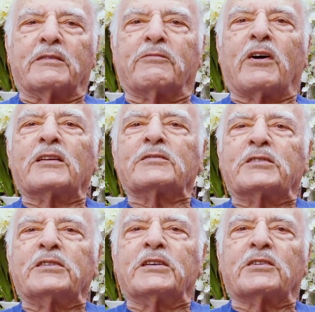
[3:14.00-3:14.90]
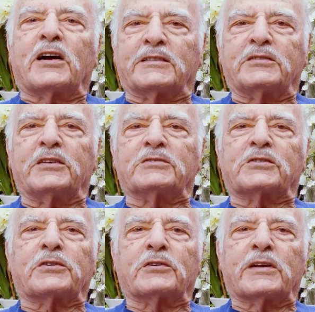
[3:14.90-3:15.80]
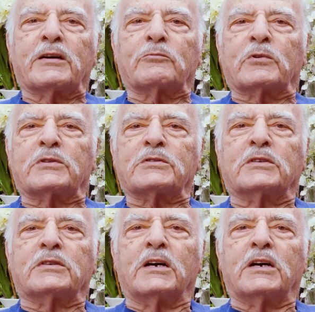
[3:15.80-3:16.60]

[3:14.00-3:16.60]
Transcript: volunteer. I teach the language